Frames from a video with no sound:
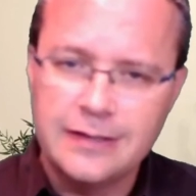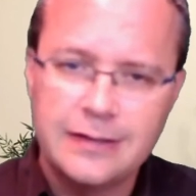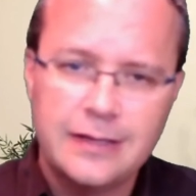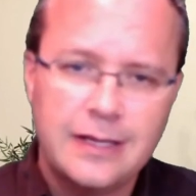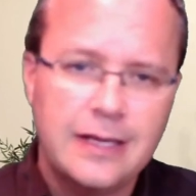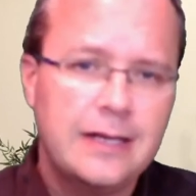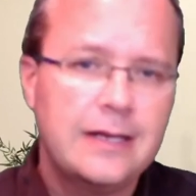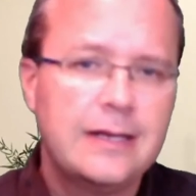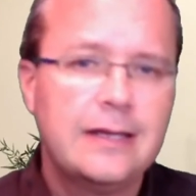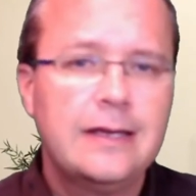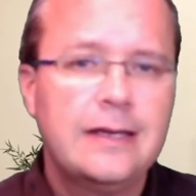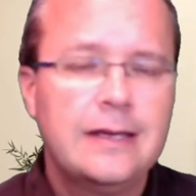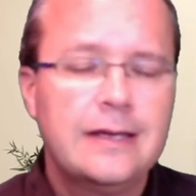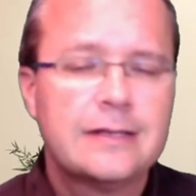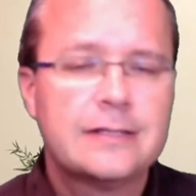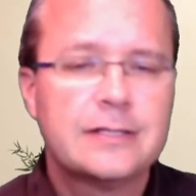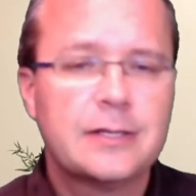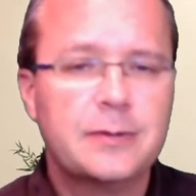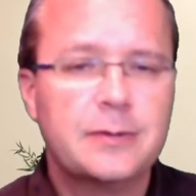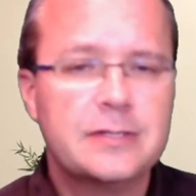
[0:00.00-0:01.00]
then,
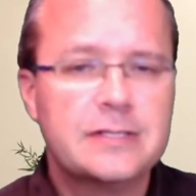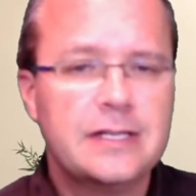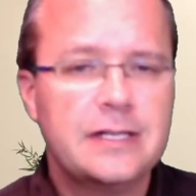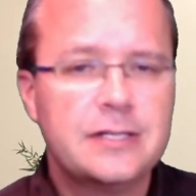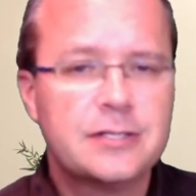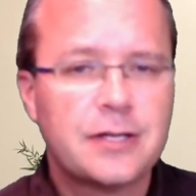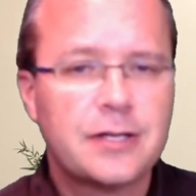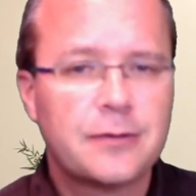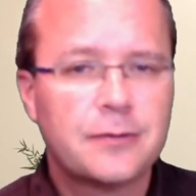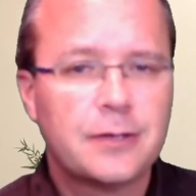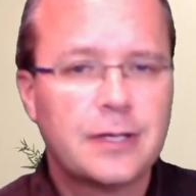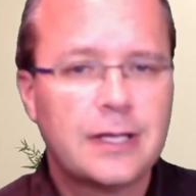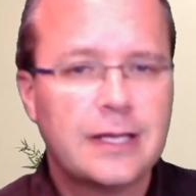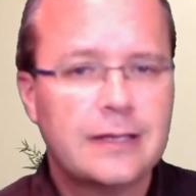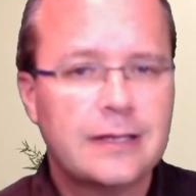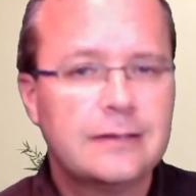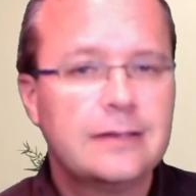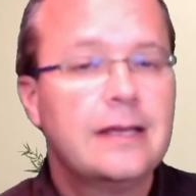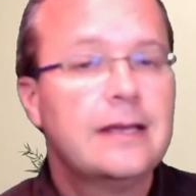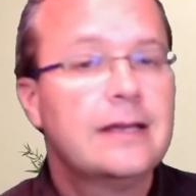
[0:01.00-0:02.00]
till we see each other
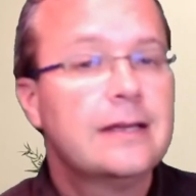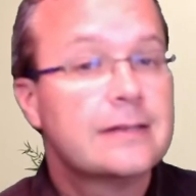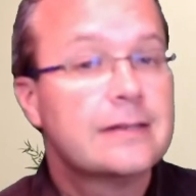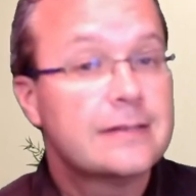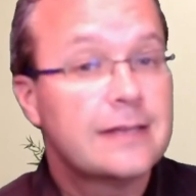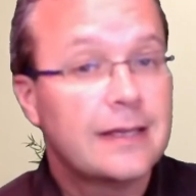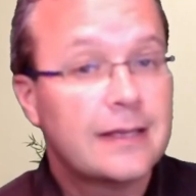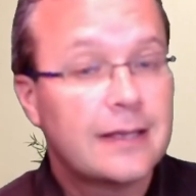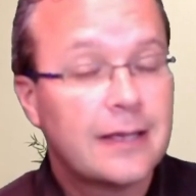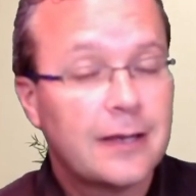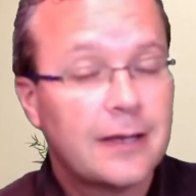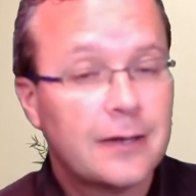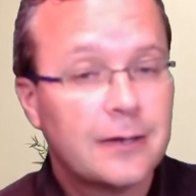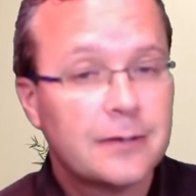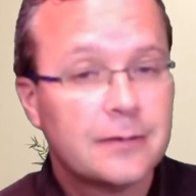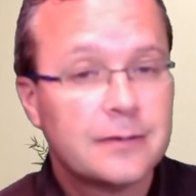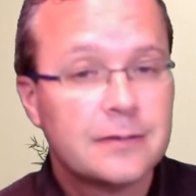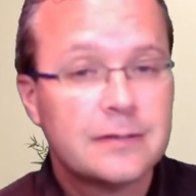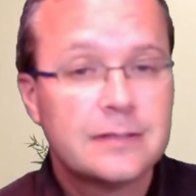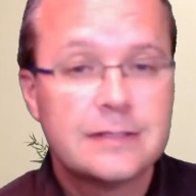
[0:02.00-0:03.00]
again, take
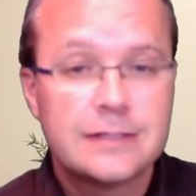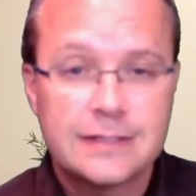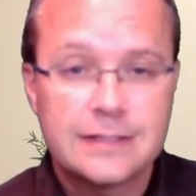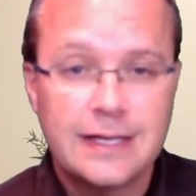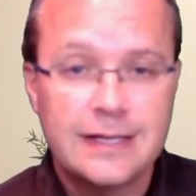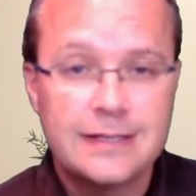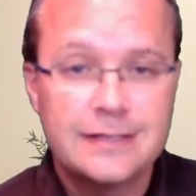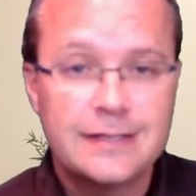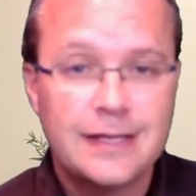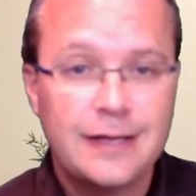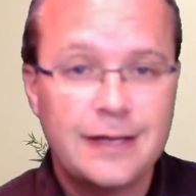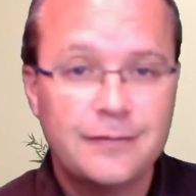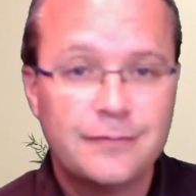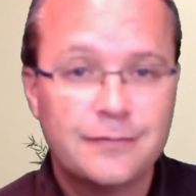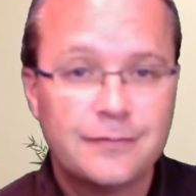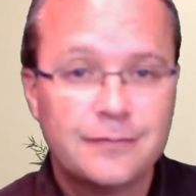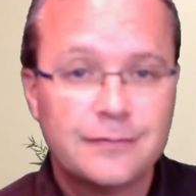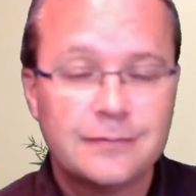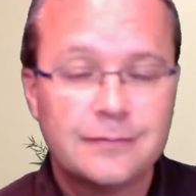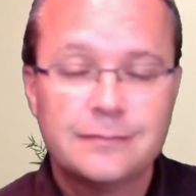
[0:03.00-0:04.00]
care, stay
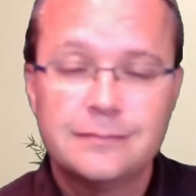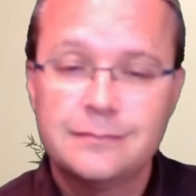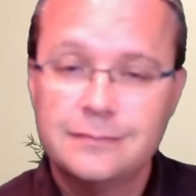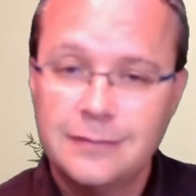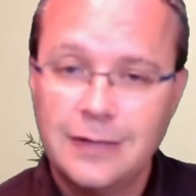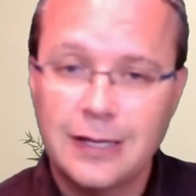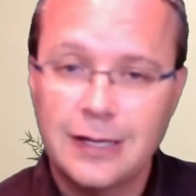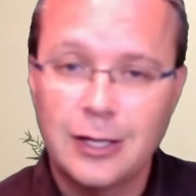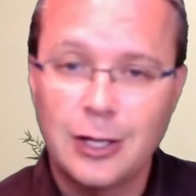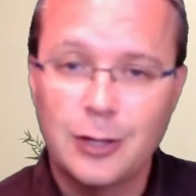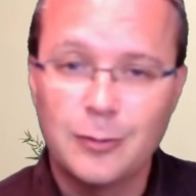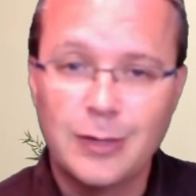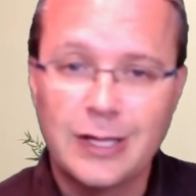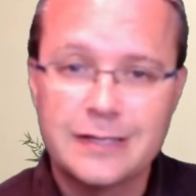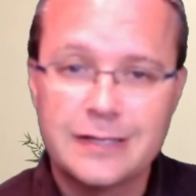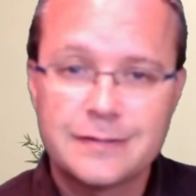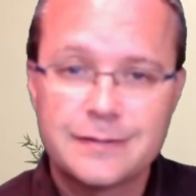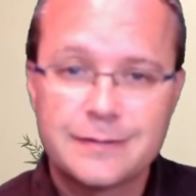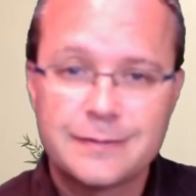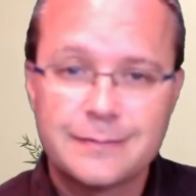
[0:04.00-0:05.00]
safe, and God
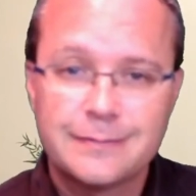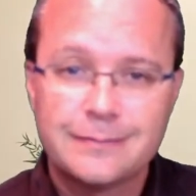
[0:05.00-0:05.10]
bless.